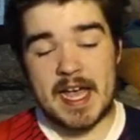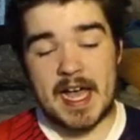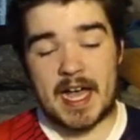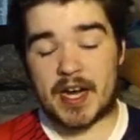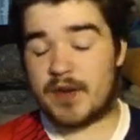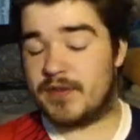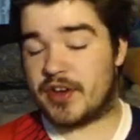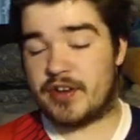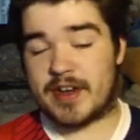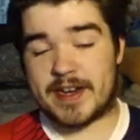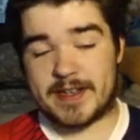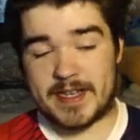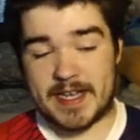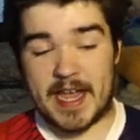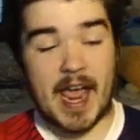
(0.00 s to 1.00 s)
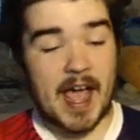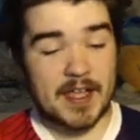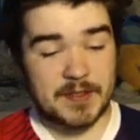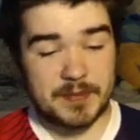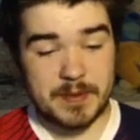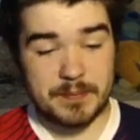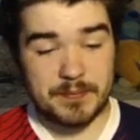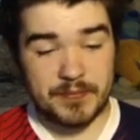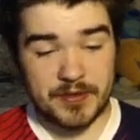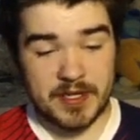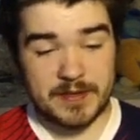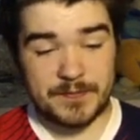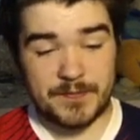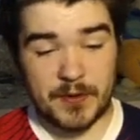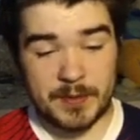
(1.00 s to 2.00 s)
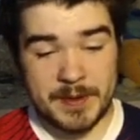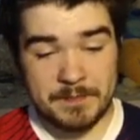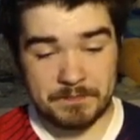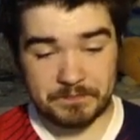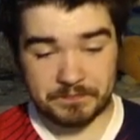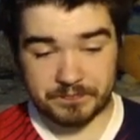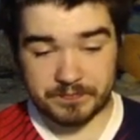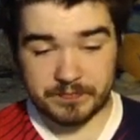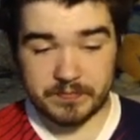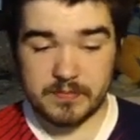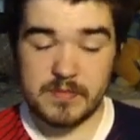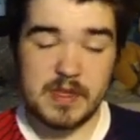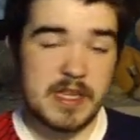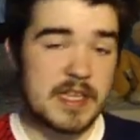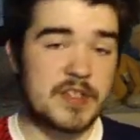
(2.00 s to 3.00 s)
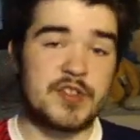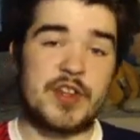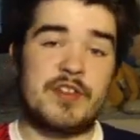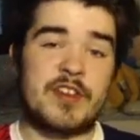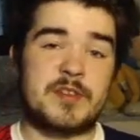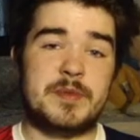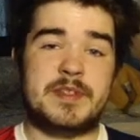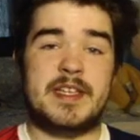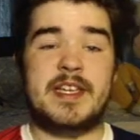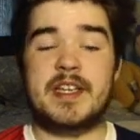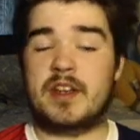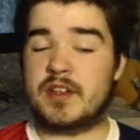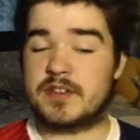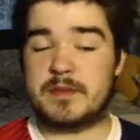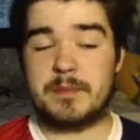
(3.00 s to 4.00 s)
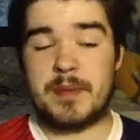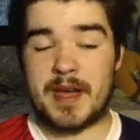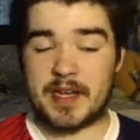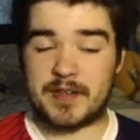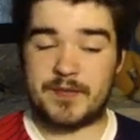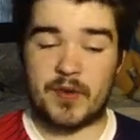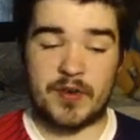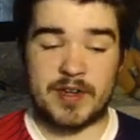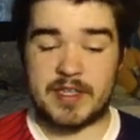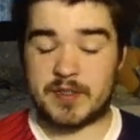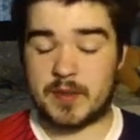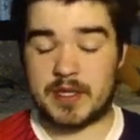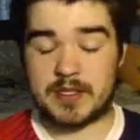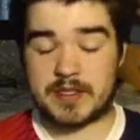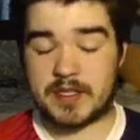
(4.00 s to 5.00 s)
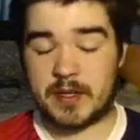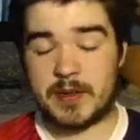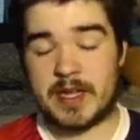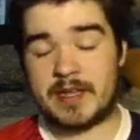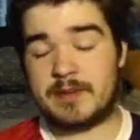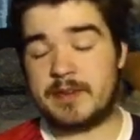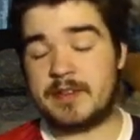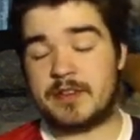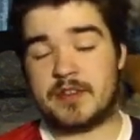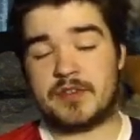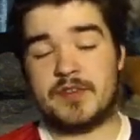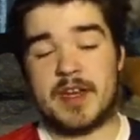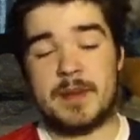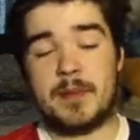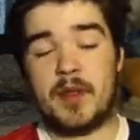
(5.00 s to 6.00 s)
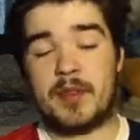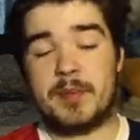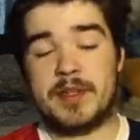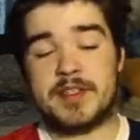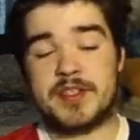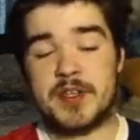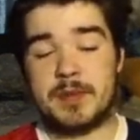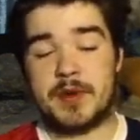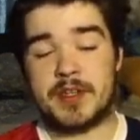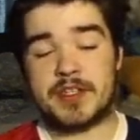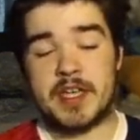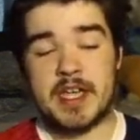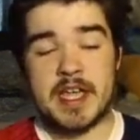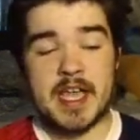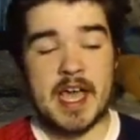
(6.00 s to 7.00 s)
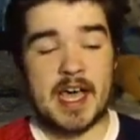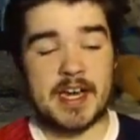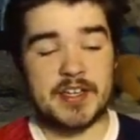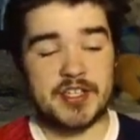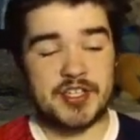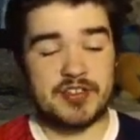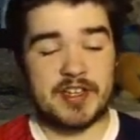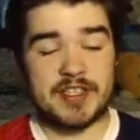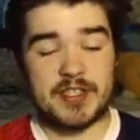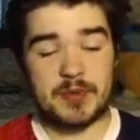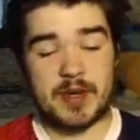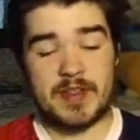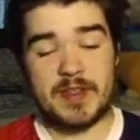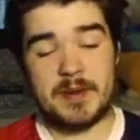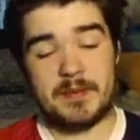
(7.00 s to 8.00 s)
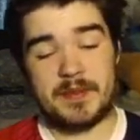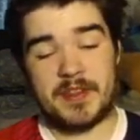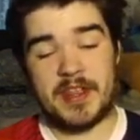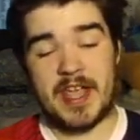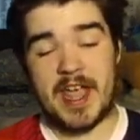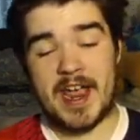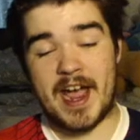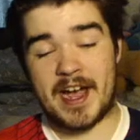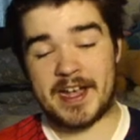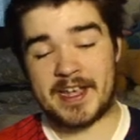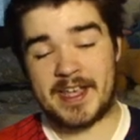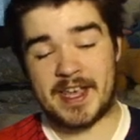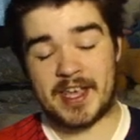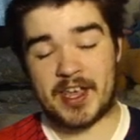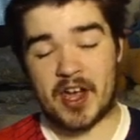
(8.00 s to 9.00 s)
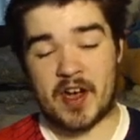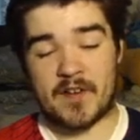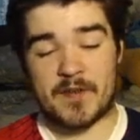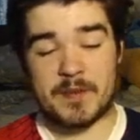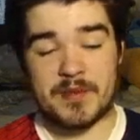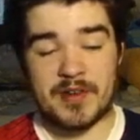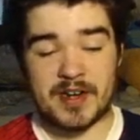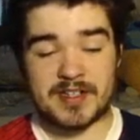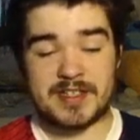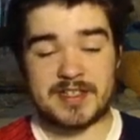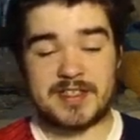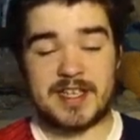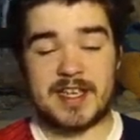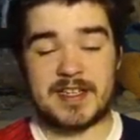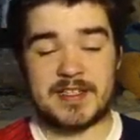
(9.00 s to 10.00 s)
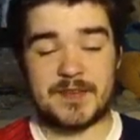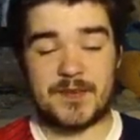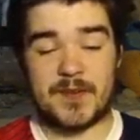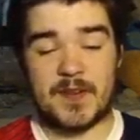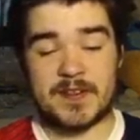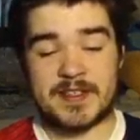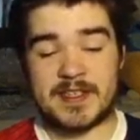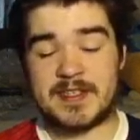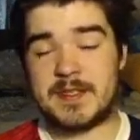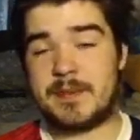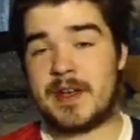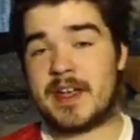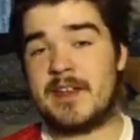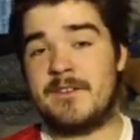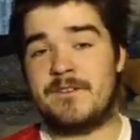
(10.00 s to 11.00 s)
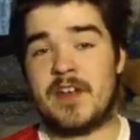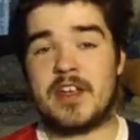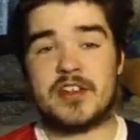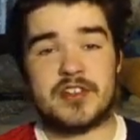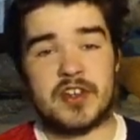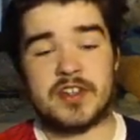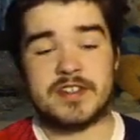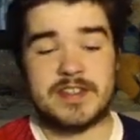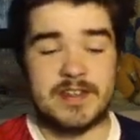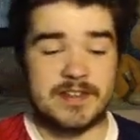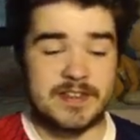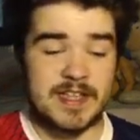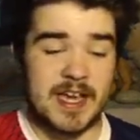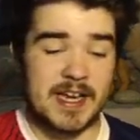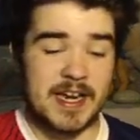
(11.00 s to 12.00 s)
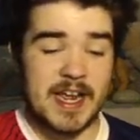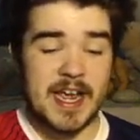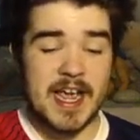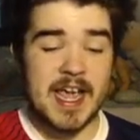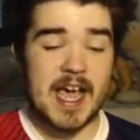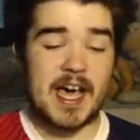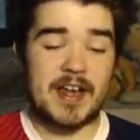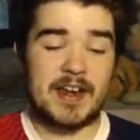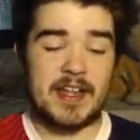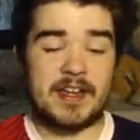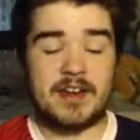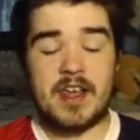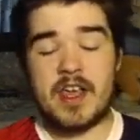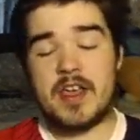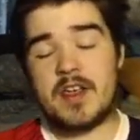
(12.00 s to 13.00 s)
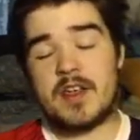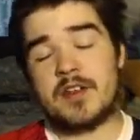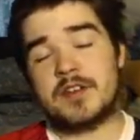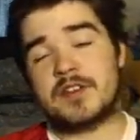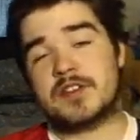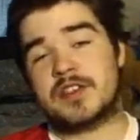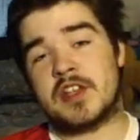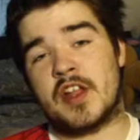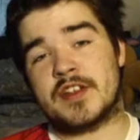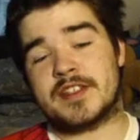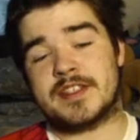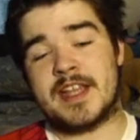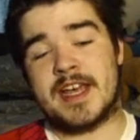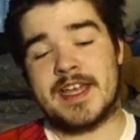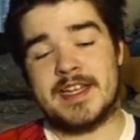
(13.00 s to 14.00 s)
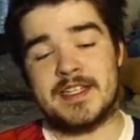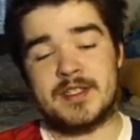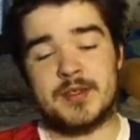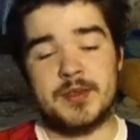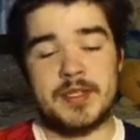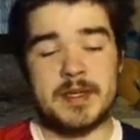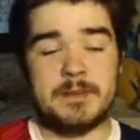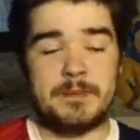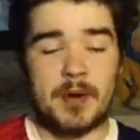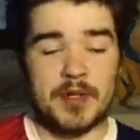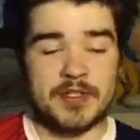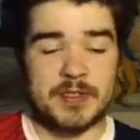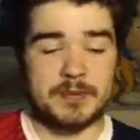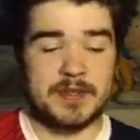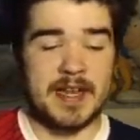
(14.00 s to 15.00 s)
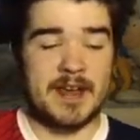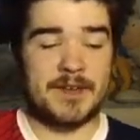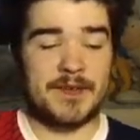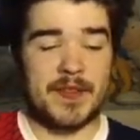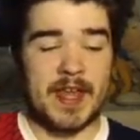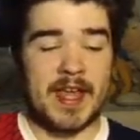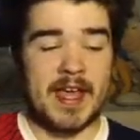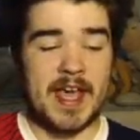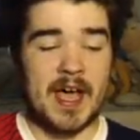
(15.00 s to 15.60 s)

I don't regret it. He has been brilliant for me. So the SBC, you got some packs for it as well, so that doesn't really bother me too much. And then straight away, the AI kick-off. Morata takes it from the centre-back. He fake shots inside and then slots that into the bottom left there.